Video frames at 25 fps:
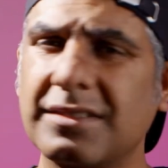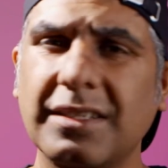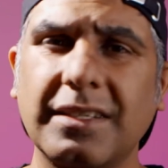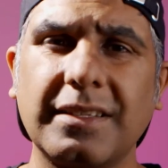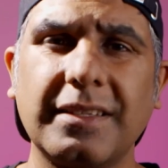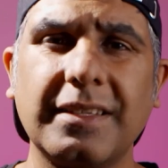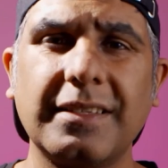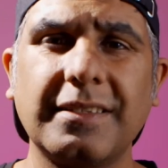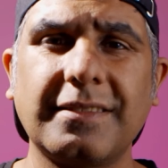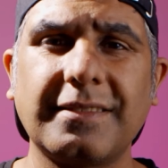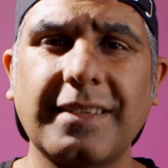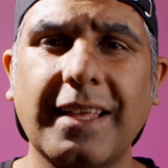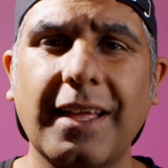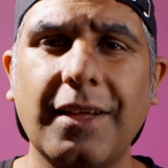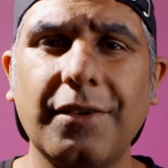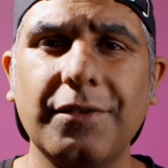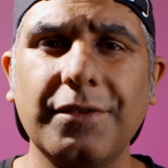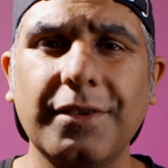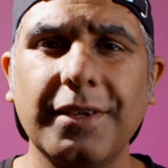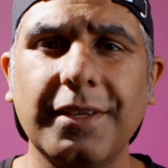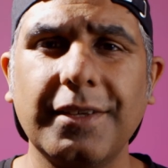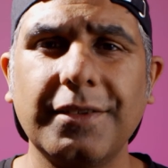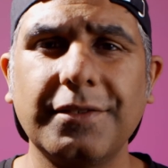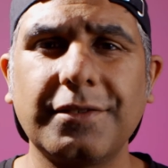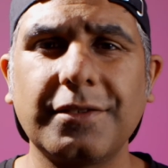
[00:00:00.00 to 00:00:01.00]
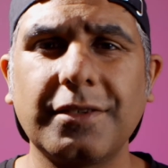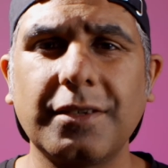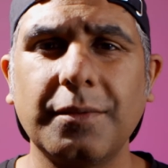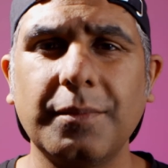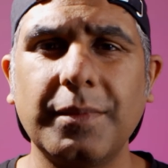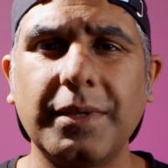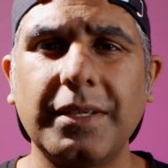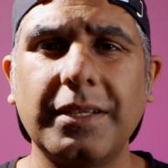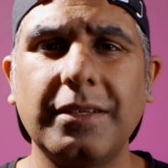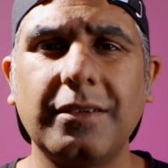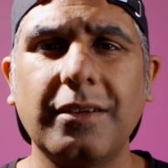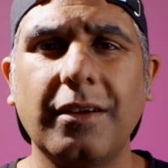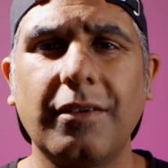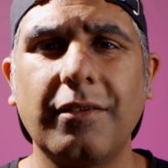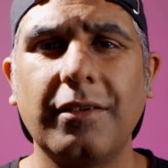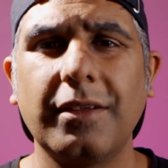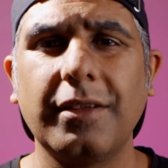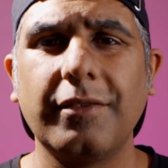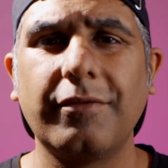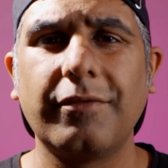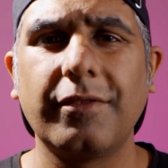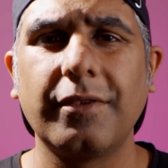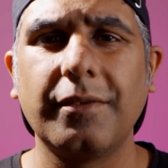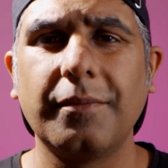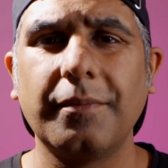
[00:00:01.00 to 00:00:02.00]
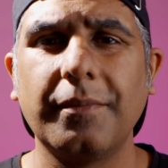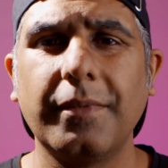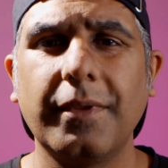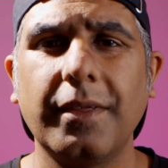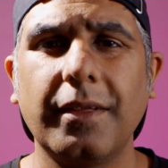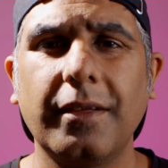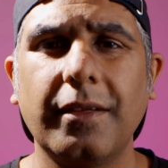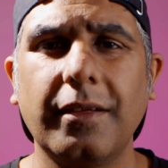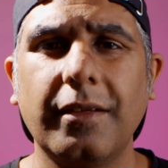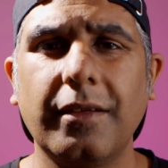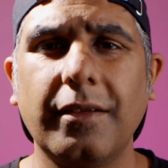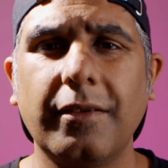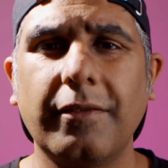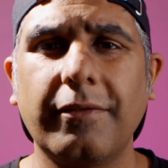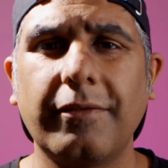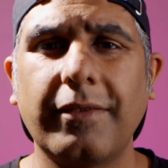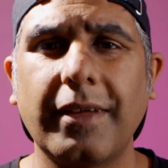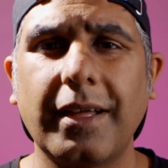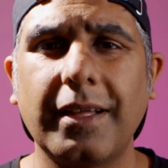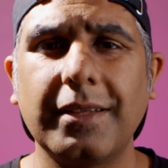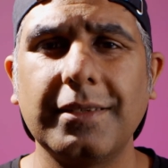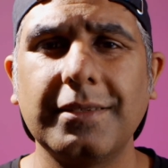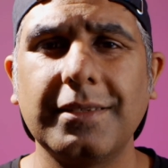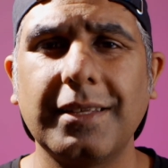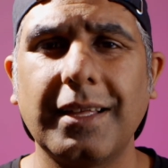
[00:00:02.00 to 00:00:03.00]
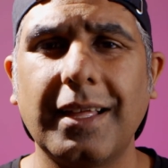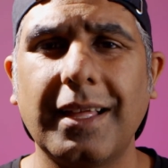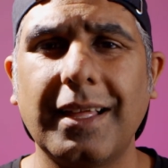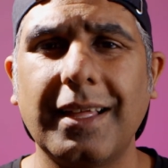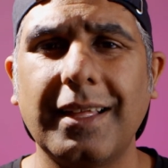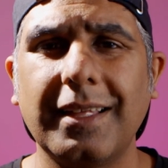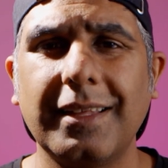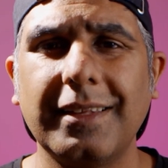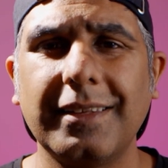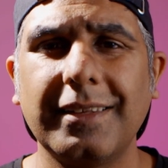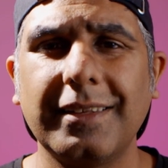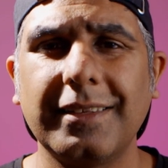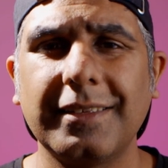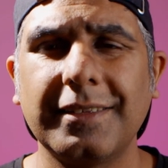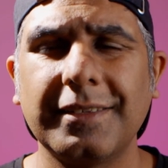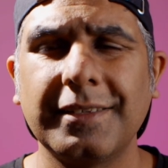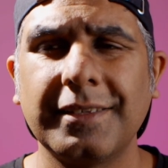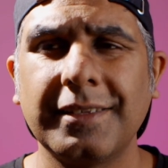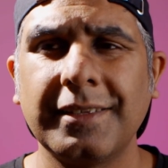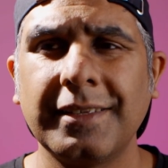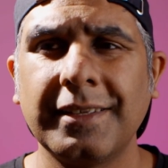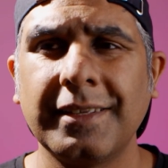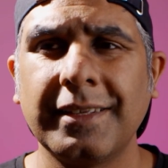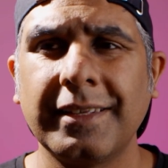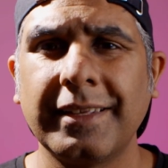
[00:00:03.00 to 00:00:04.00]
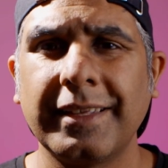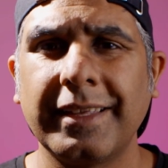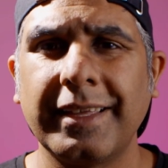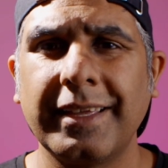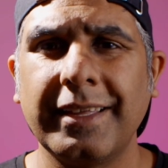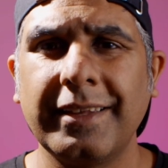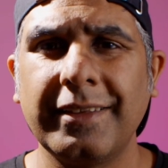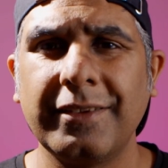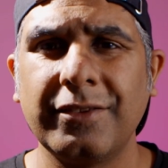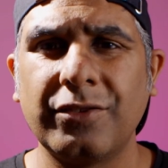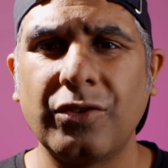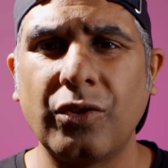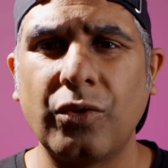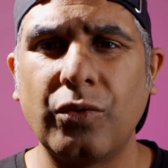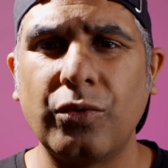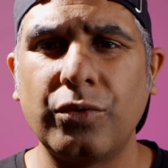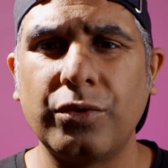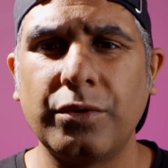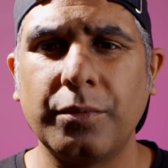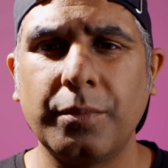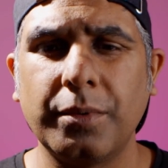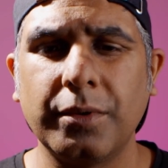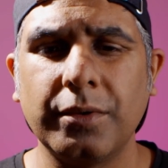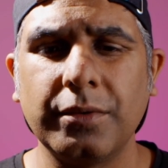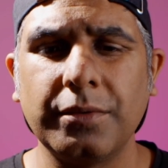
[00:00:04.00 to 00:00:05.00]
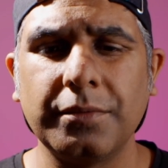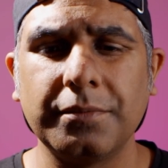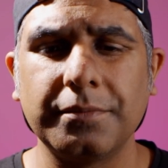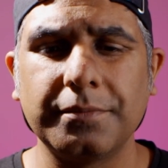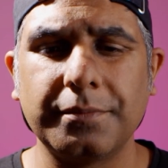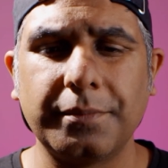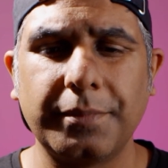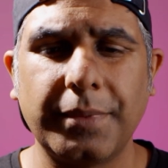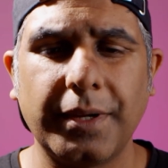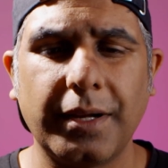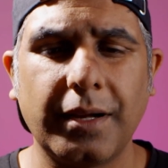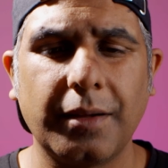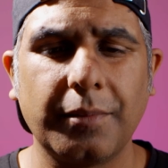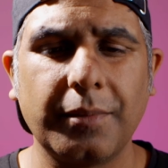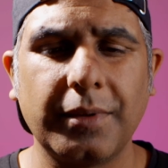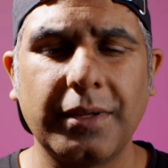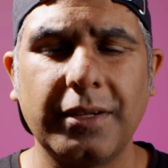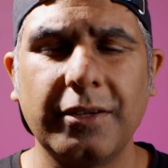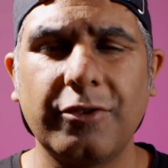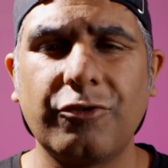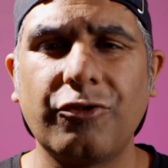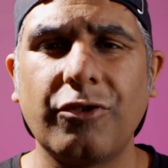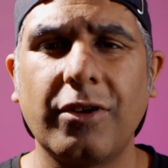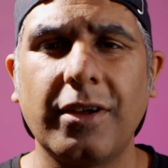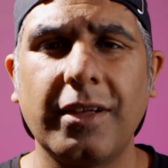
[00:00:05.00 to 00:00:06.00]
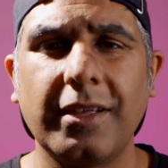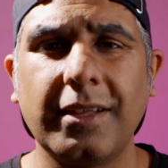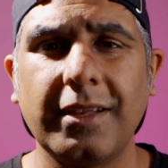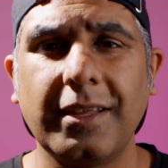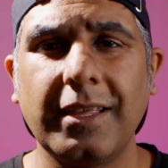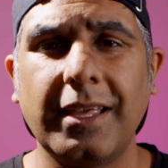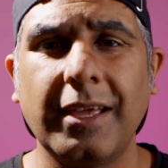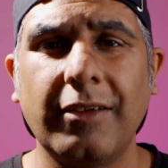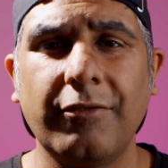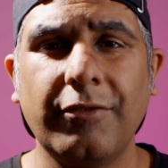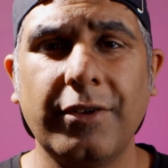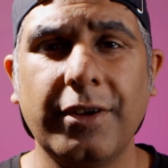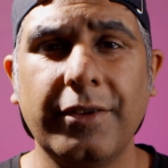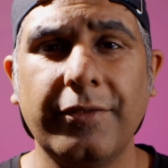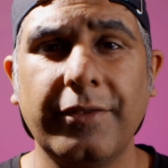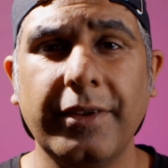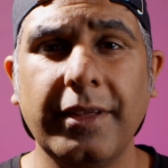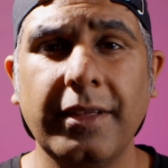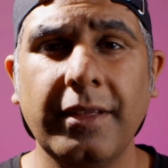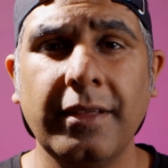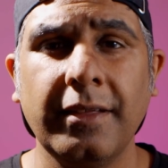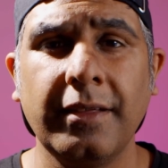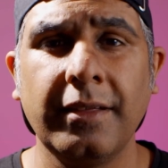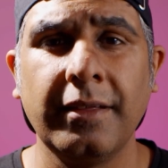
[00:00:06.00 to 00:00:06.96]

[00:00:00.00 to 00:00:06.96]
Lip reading: the sound is coming directly from the fan and it is audible, but I'm going to try and get rid of it.